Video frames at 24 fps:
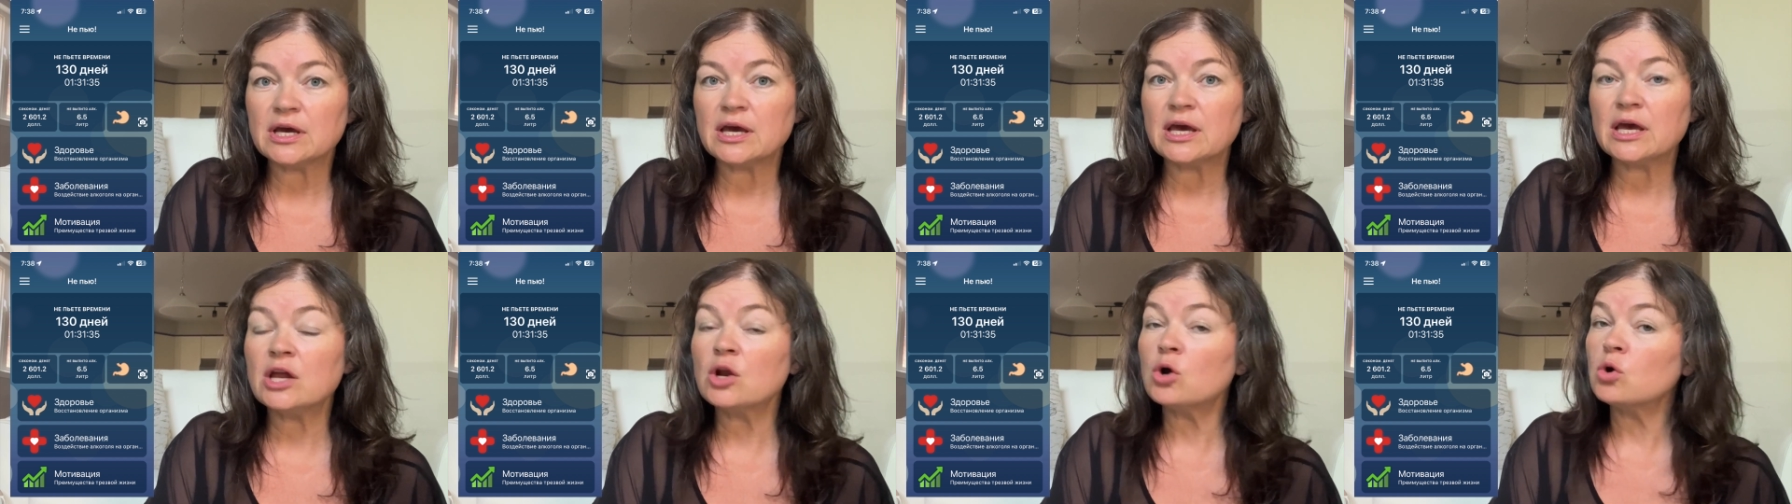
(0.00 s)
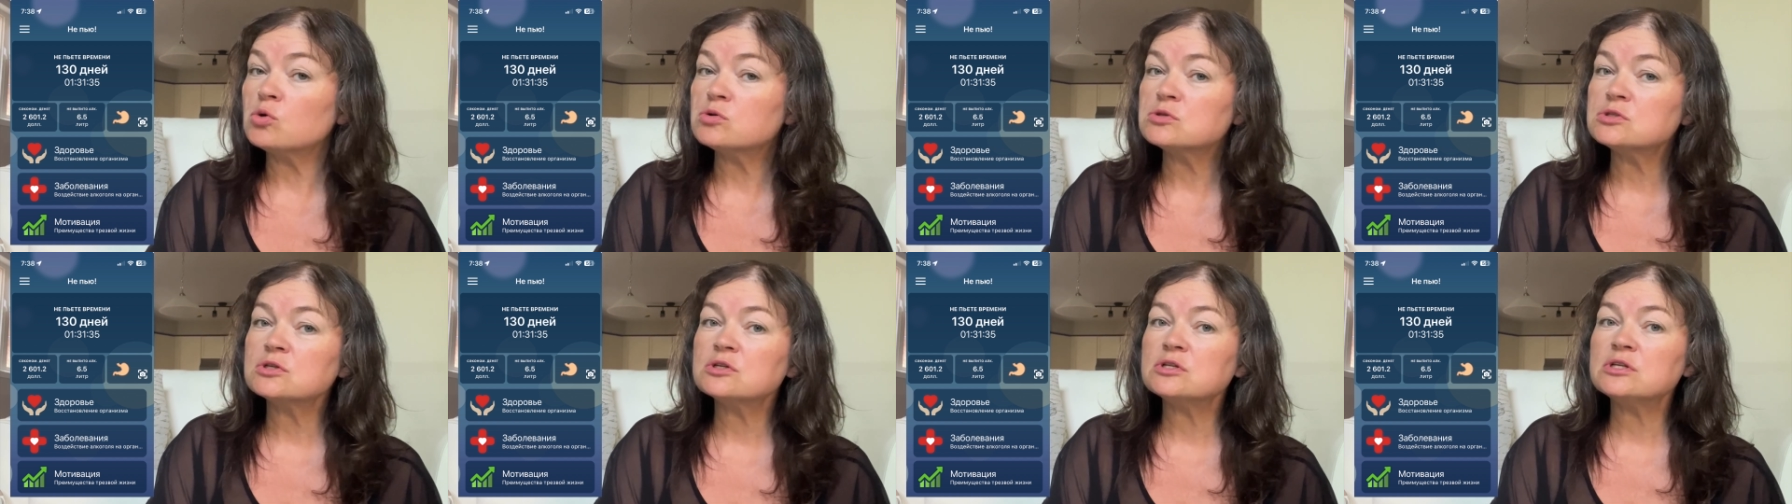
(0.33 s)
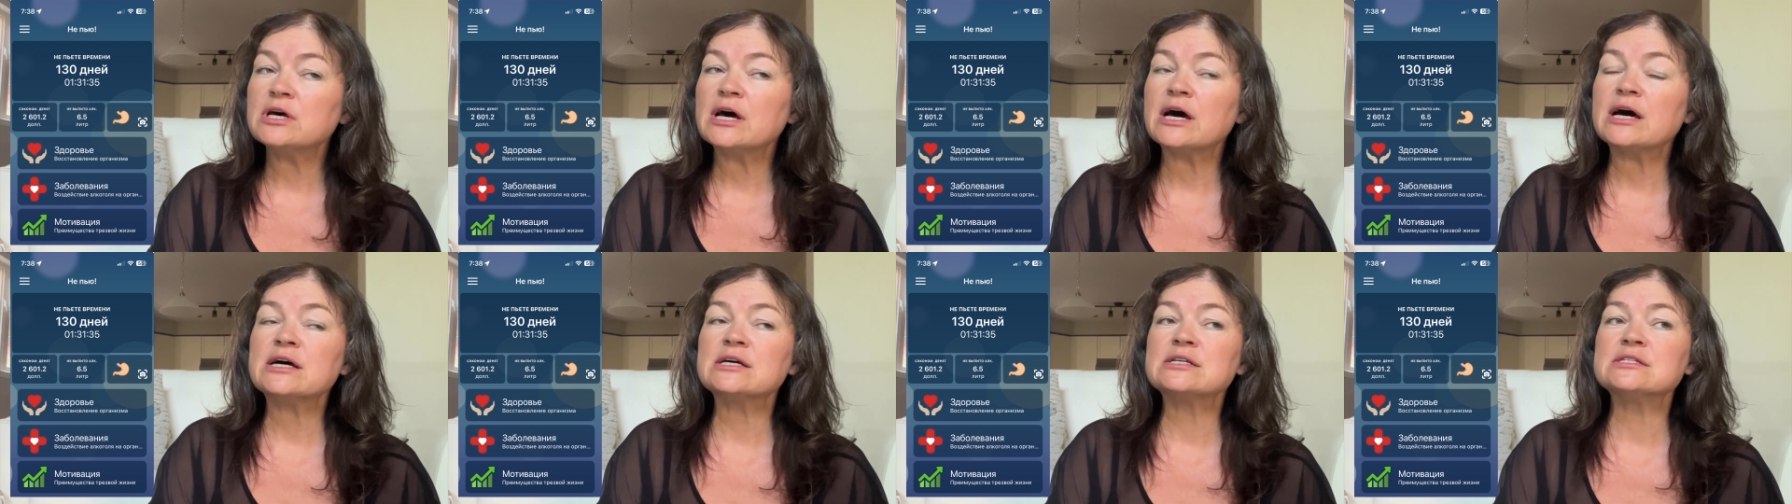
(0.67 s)
It also
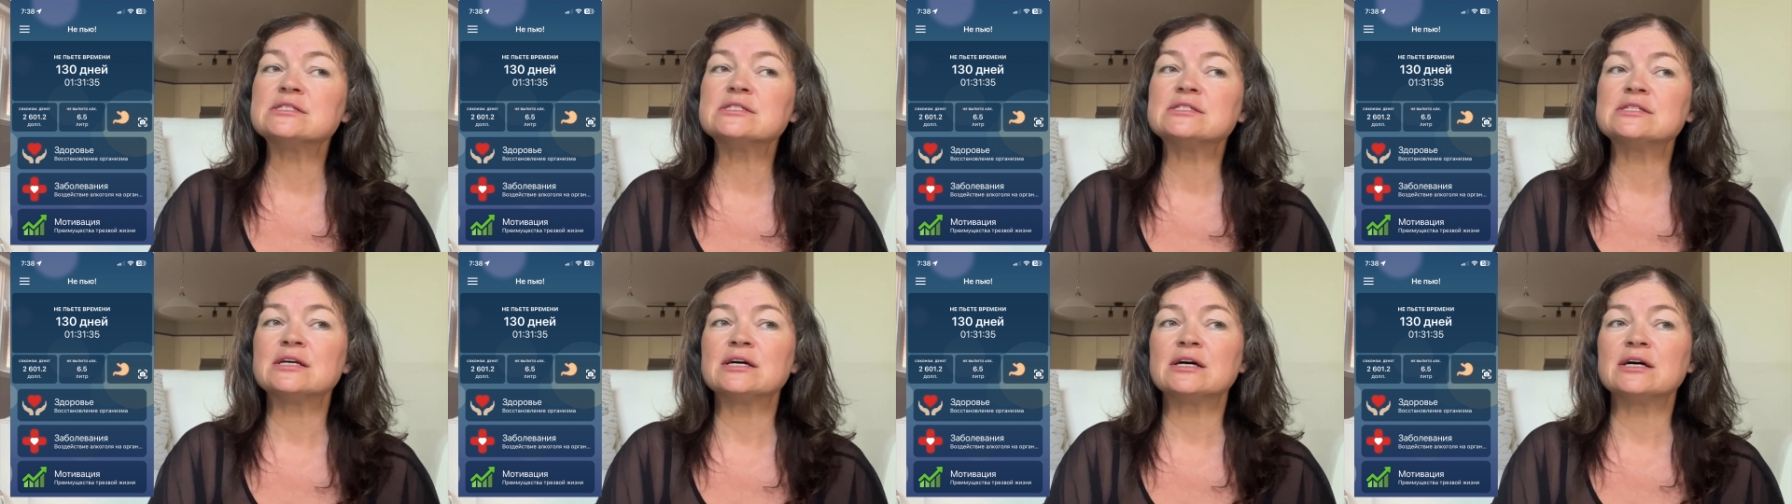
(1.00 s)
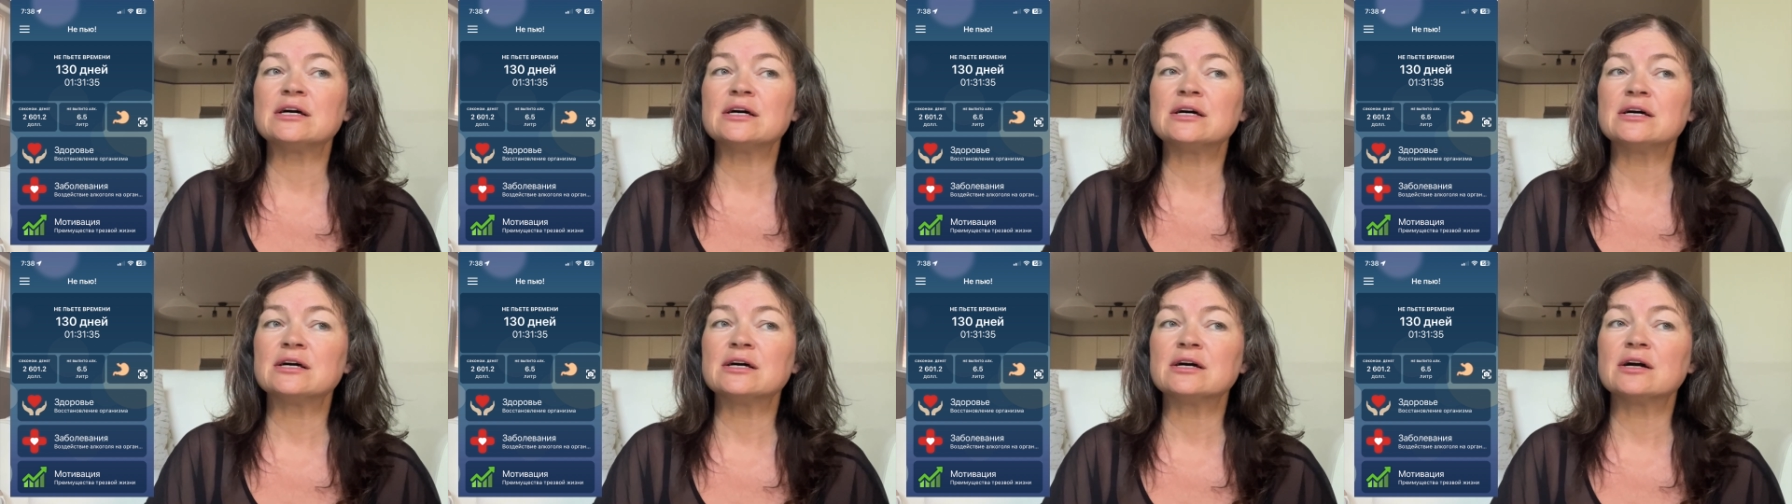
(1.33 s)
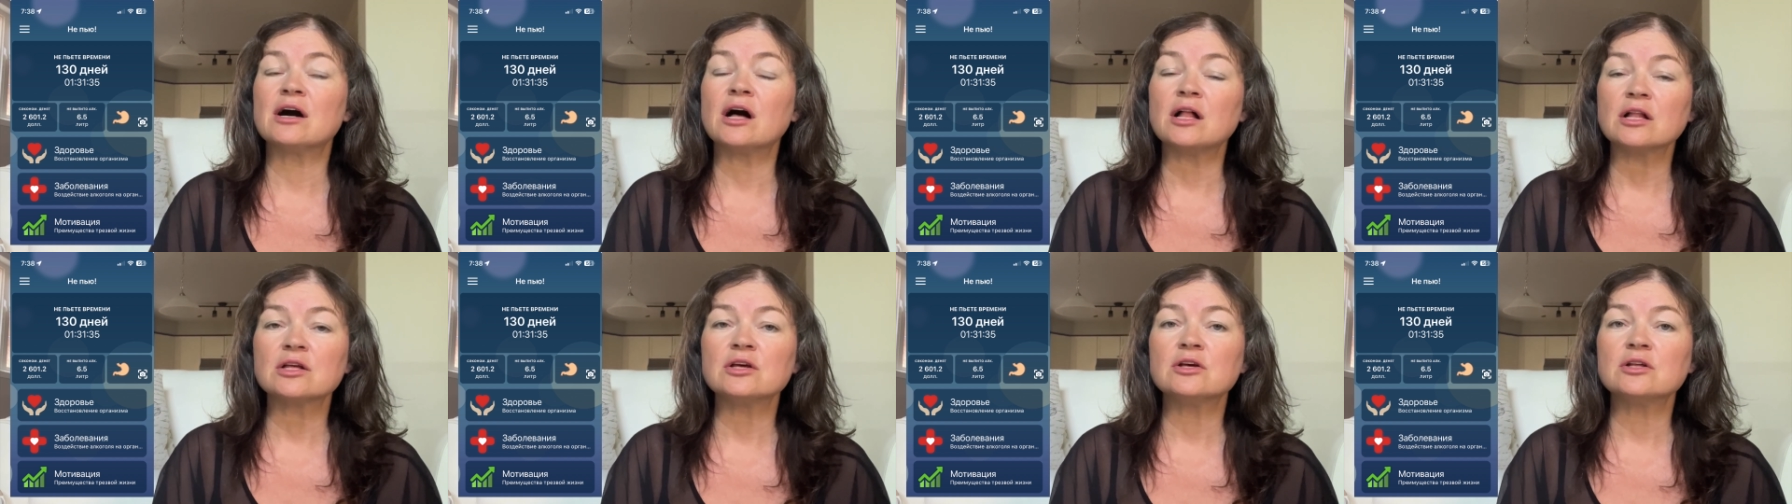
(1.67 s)
does
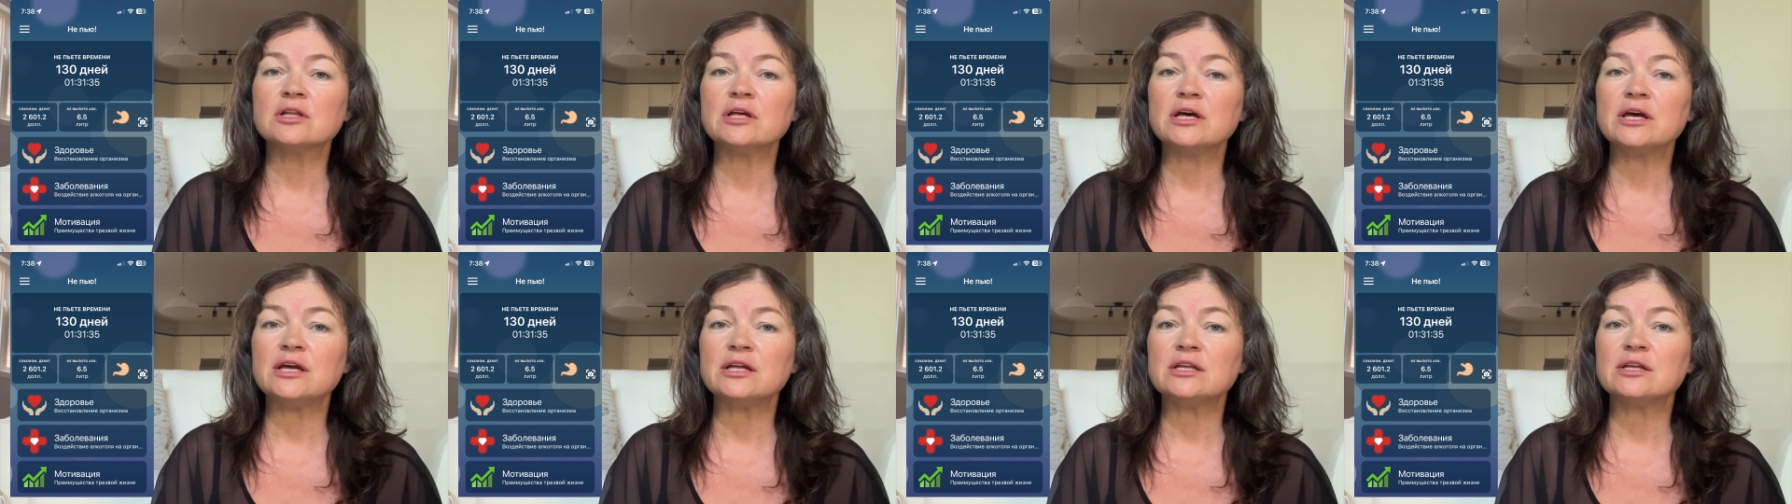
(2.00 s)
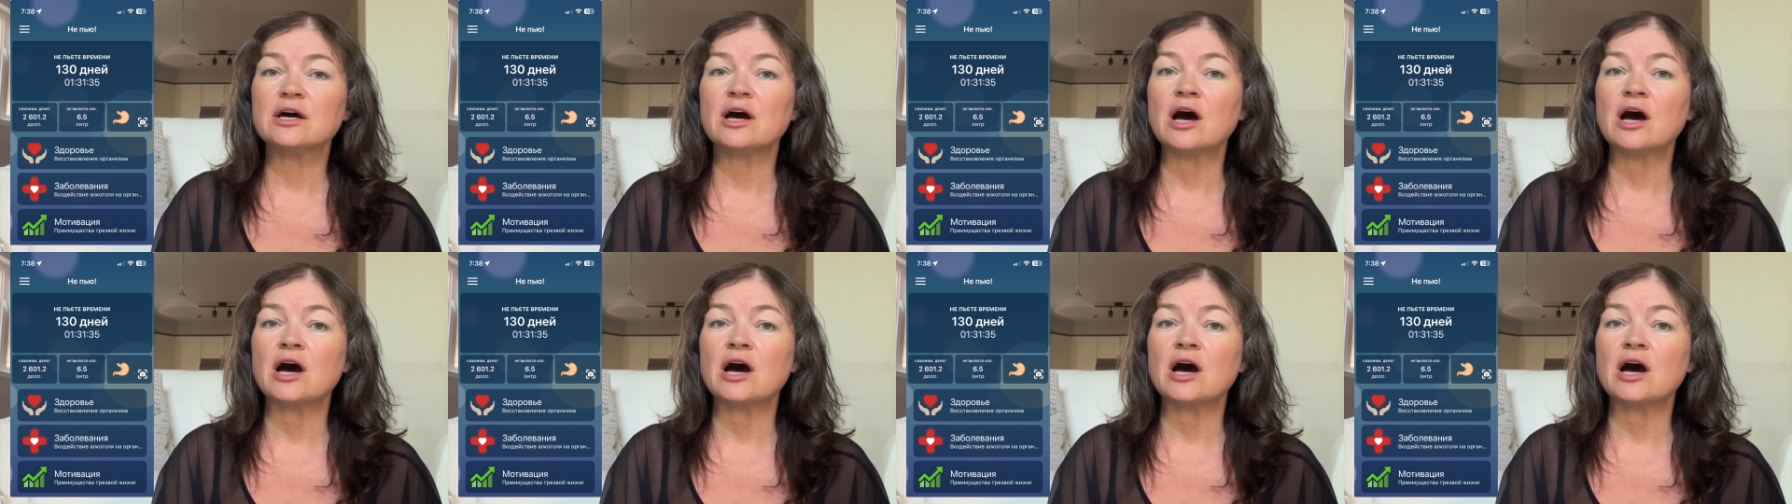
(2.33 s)
calculate